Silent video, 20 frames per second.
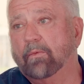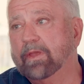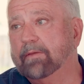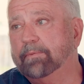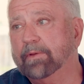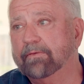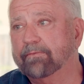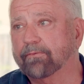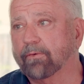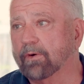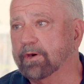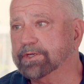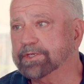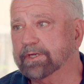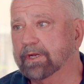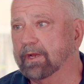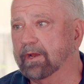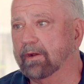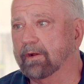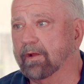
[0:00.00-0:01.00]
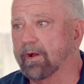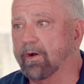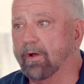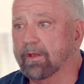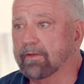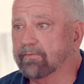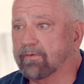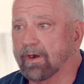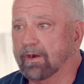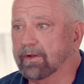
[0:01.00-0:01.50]
we've been fortunate.
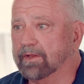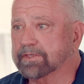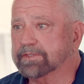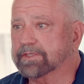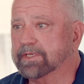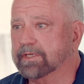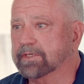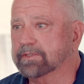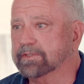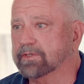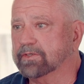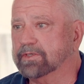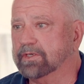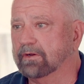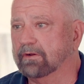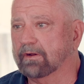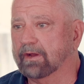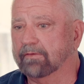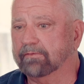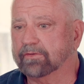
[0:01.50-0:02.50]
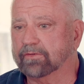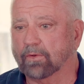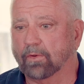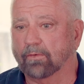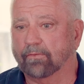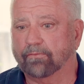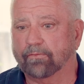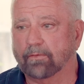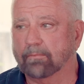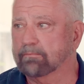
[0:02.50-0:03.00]
All of our listings this year have
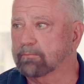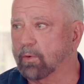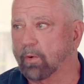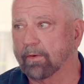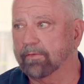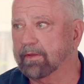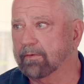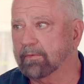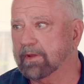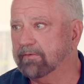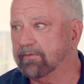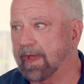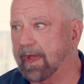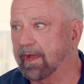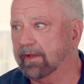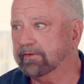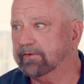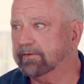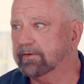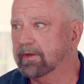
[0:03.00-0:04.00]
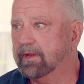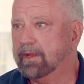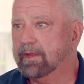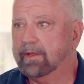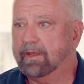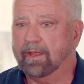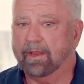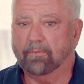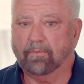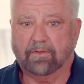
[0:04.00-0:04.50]
sold for more than we've asked,
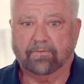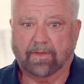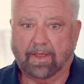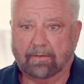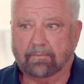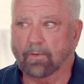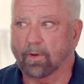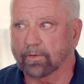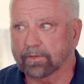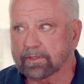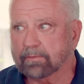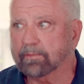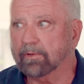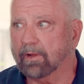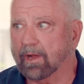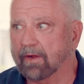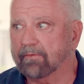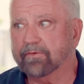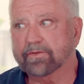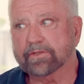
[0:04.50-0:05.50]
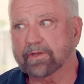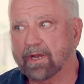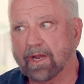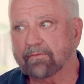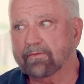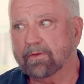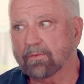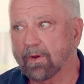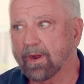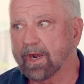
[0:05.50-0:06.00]
and we've had multiple offers on
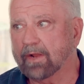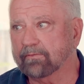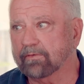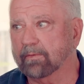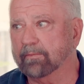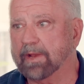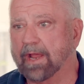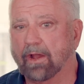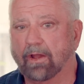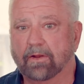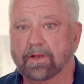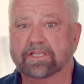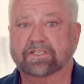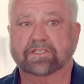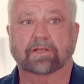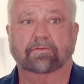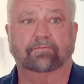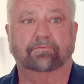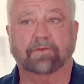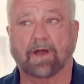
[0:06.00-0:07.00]
every one of them. Now, it isn't